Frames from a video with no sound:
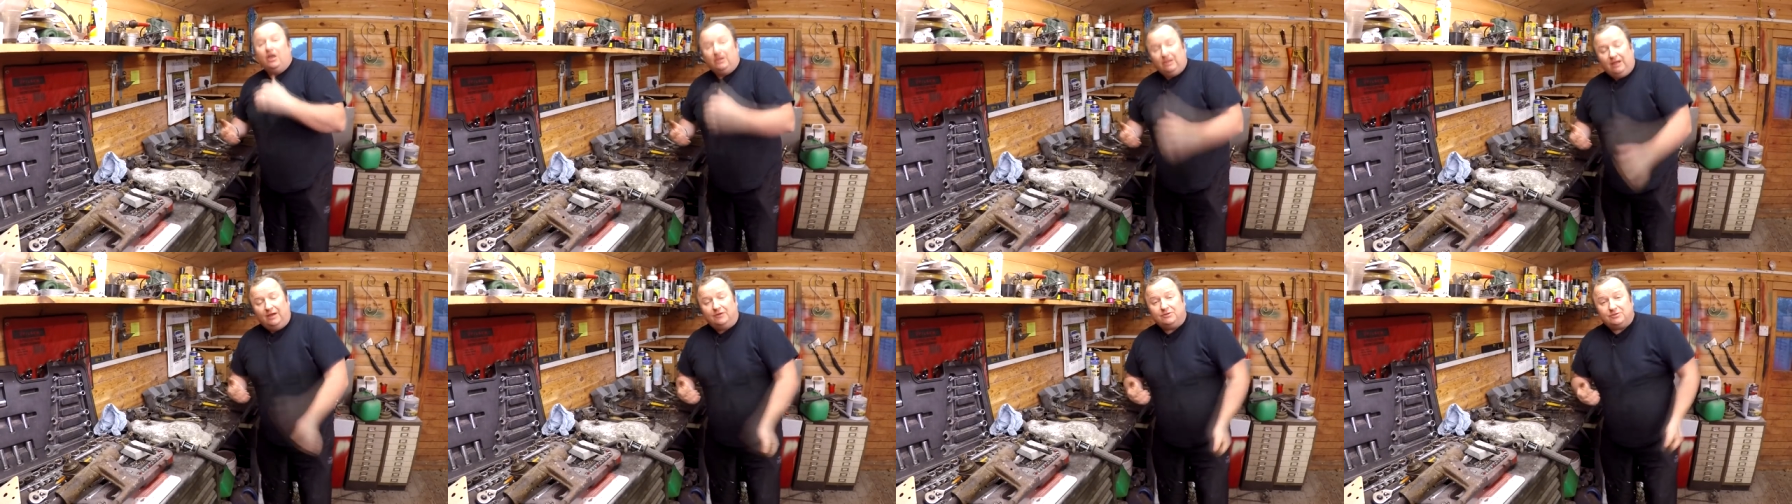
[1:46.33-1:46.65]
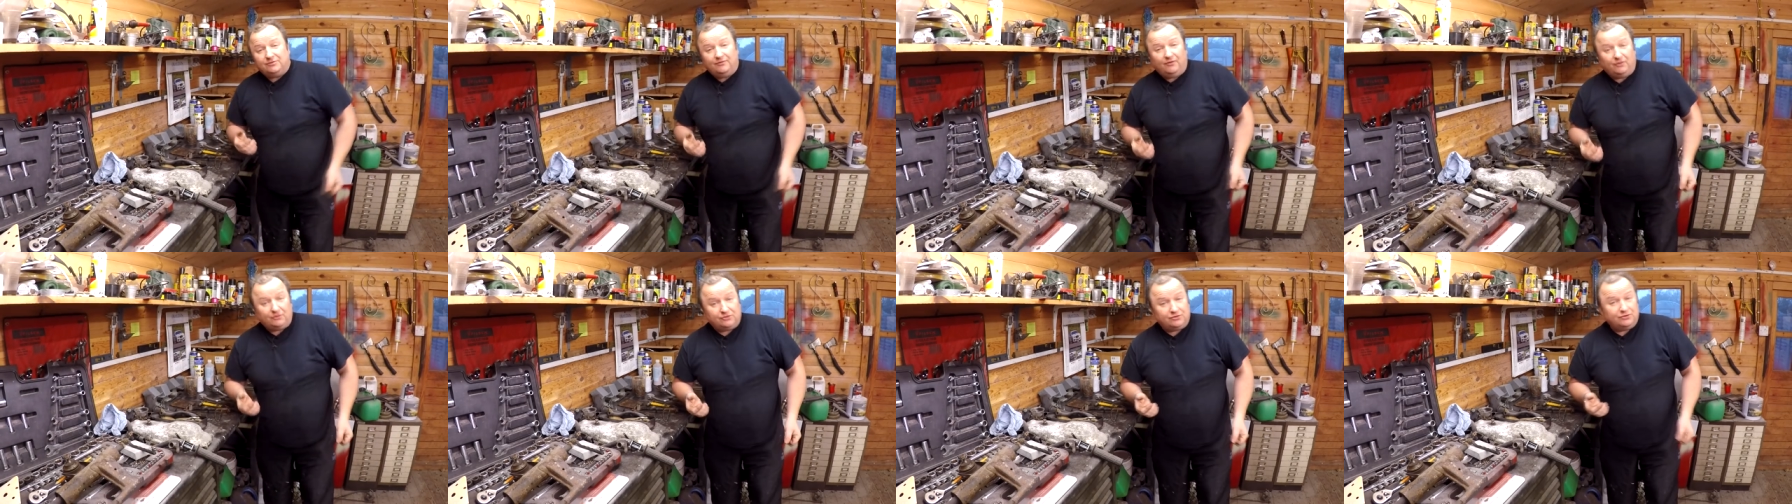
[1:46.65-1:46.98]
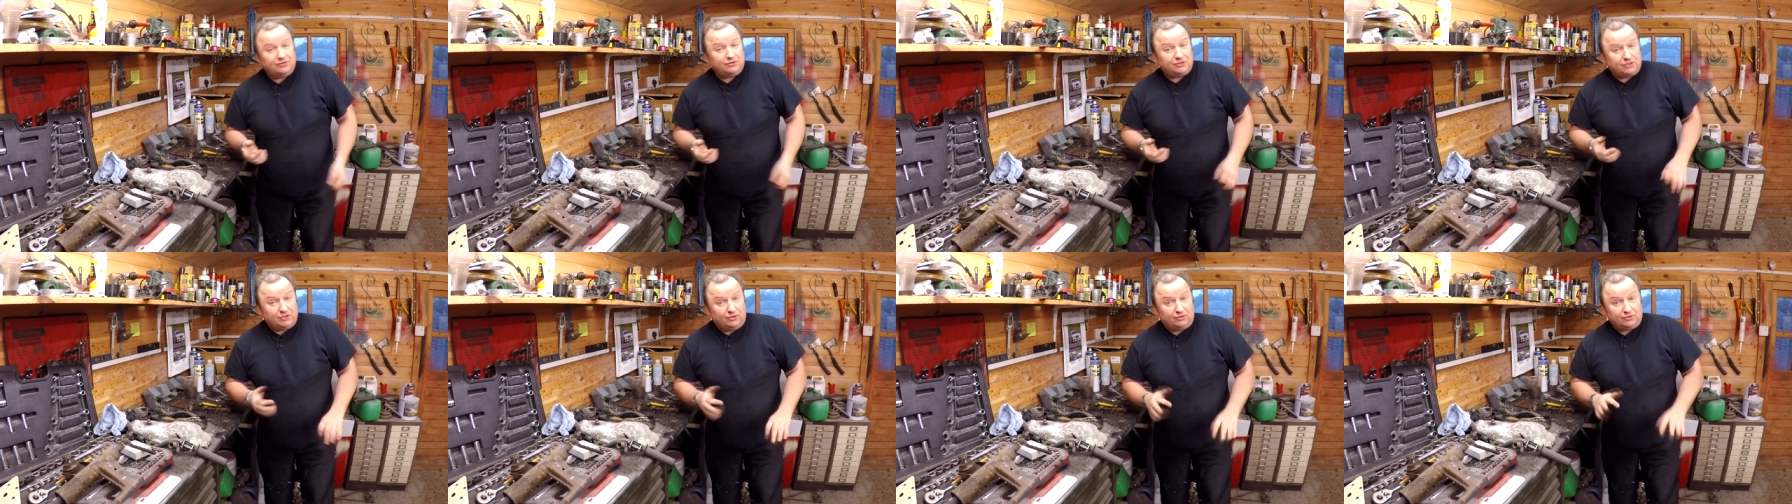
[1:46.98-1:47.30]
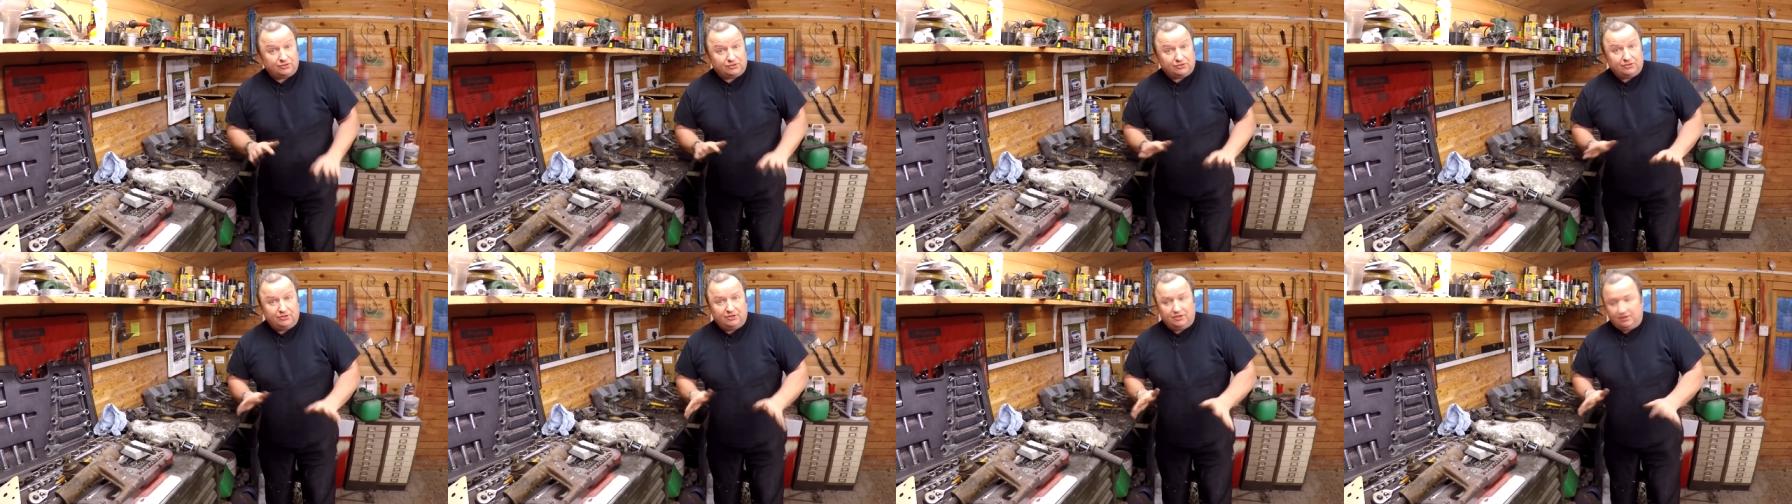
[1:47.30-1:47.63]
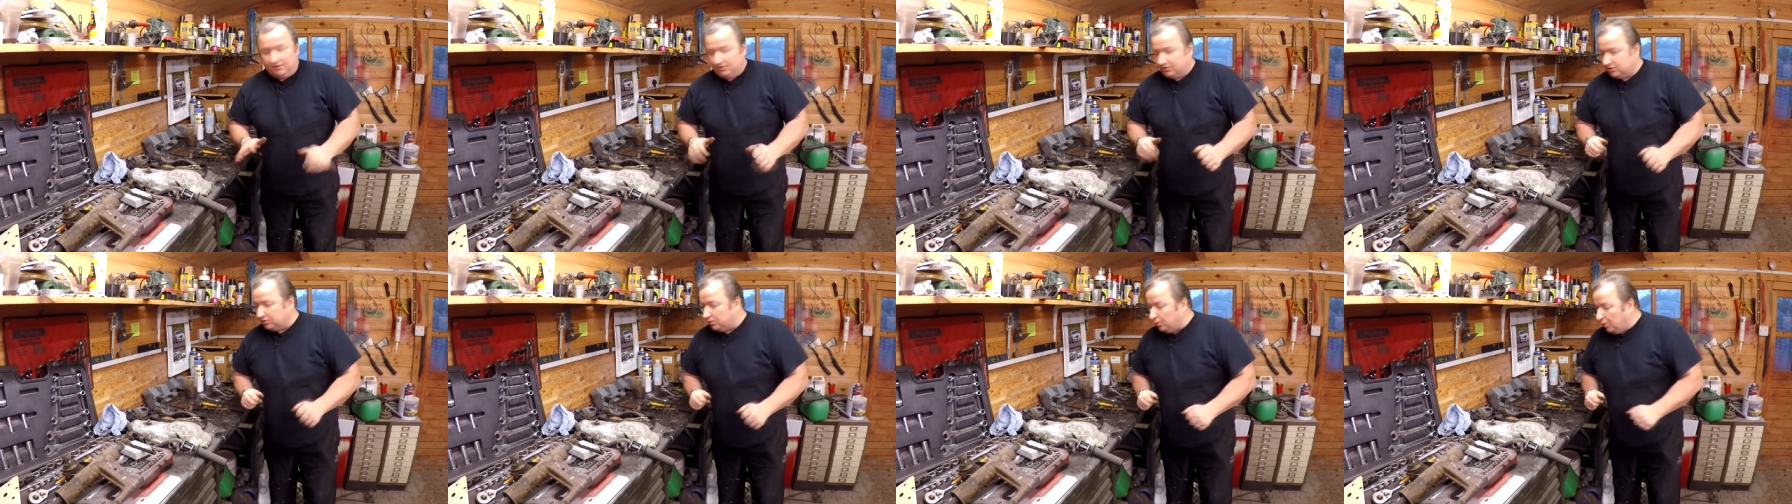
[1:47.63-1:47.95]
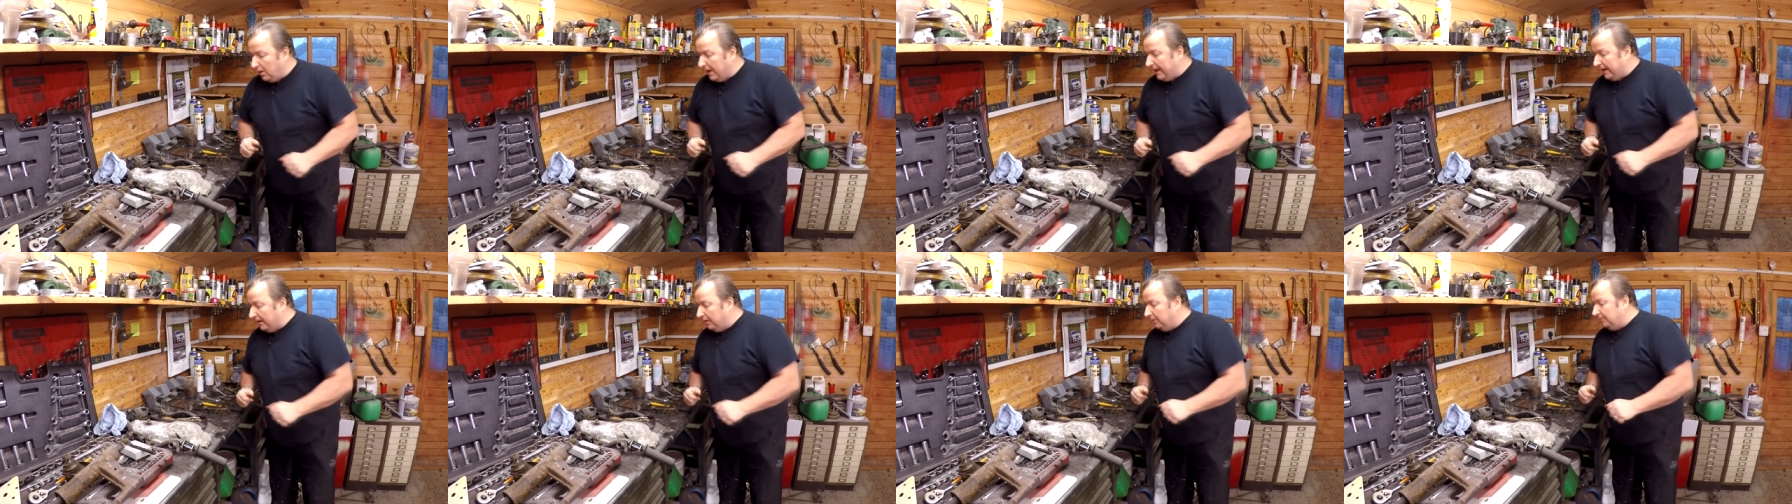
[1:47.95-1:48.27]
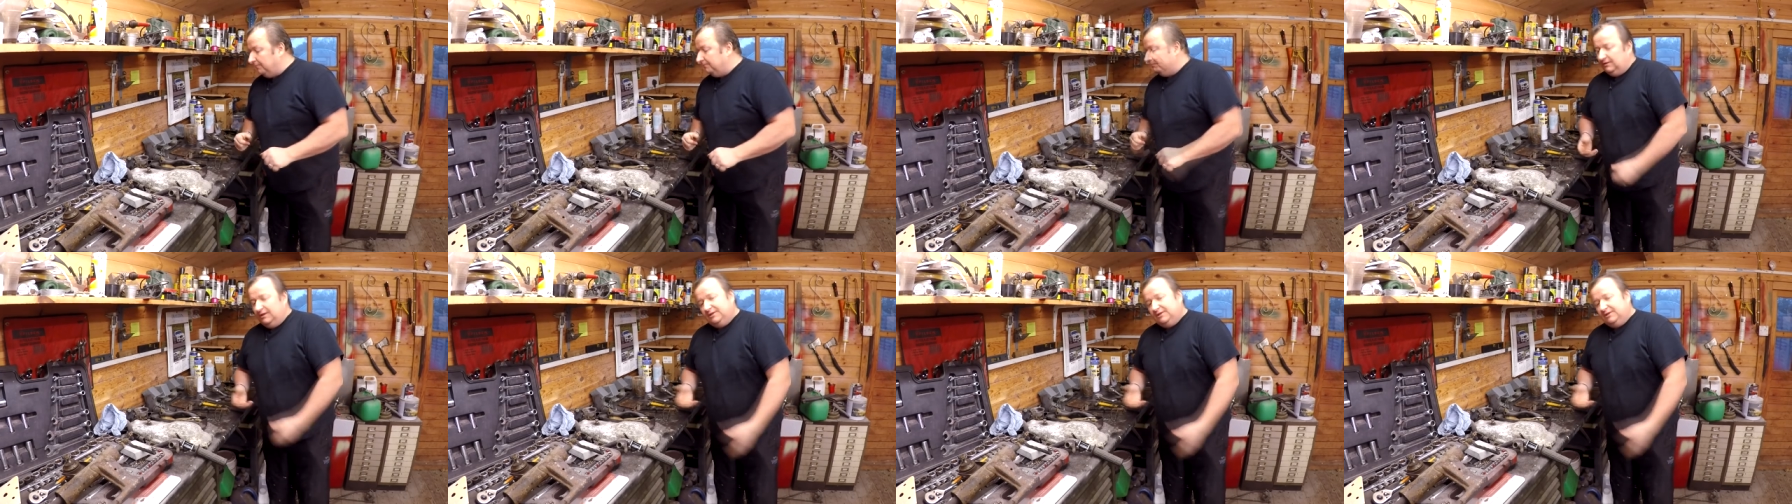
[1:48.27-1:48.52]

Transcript: loads of odds and sods to sort out.